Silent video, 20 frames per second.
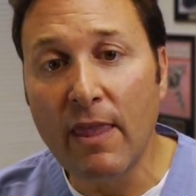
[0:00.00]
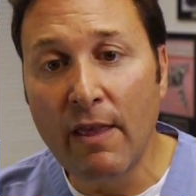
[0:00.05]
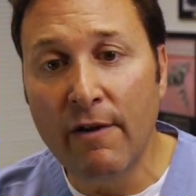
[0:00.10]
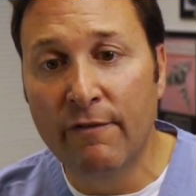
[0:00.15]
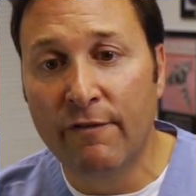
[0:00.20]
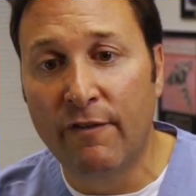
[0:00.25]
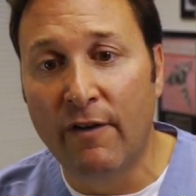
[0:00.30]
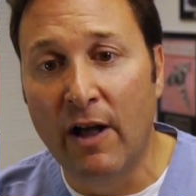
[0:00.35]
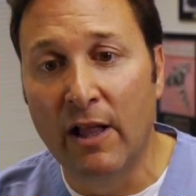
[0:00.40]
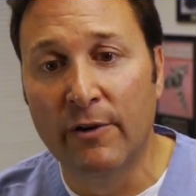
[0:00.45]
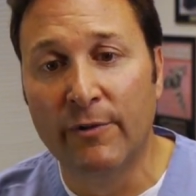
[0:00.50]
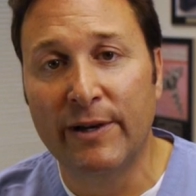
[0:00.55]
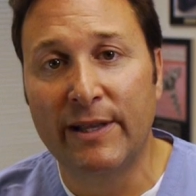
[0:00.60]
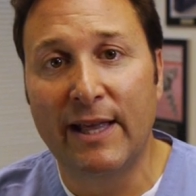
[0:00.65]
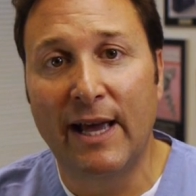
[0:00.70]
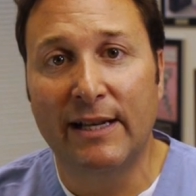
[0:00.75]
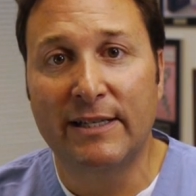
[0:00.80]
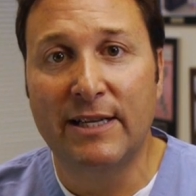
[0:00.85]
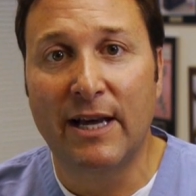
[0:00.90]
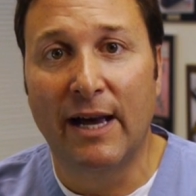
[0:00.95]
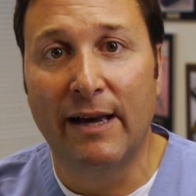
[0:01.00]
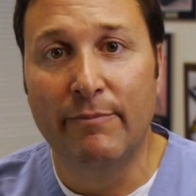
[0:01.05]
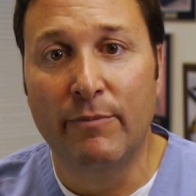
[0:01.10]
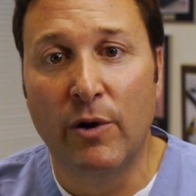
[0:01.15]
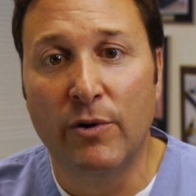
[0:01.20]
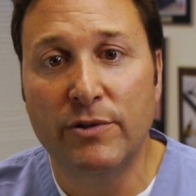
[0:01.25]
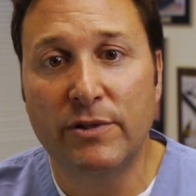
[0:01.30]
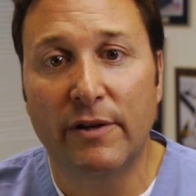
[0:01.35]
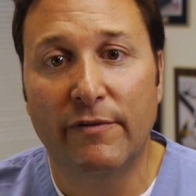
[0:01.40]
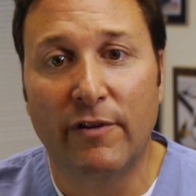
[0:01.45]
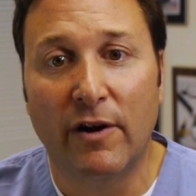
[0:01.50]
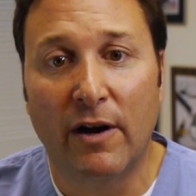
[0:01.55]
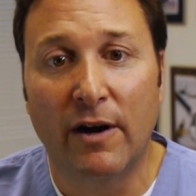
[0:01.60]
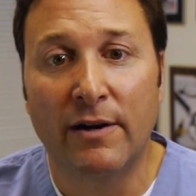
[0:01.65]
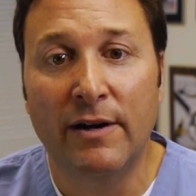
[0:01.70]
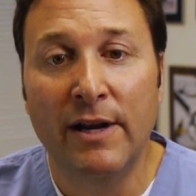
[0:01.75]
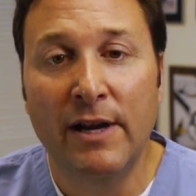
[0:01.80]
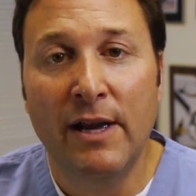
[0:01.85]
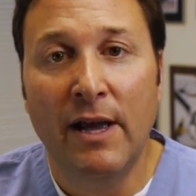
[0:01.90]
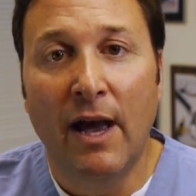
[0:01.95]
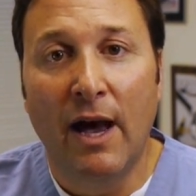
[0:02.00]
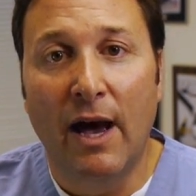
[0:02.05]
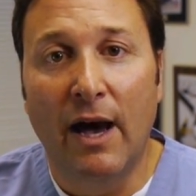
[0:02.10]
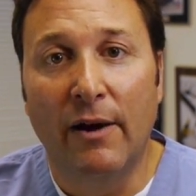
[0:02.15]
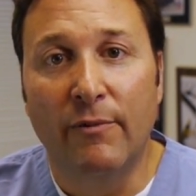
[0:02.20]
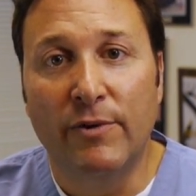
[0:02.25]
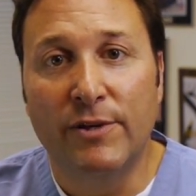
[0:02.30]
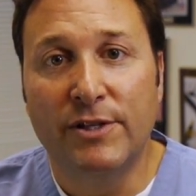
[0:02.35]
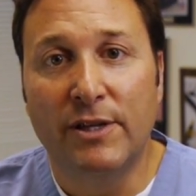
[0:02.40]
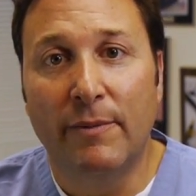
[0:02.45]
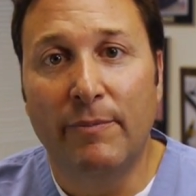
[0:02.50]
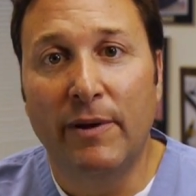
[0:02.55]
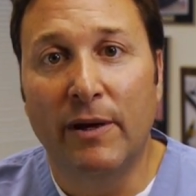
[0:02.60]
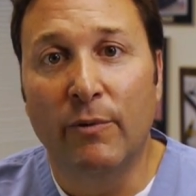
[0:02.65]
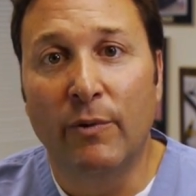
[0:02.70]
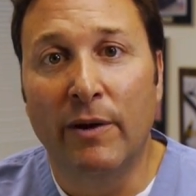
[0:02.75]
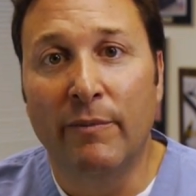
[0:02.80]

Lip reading: Following that time, most of our recipient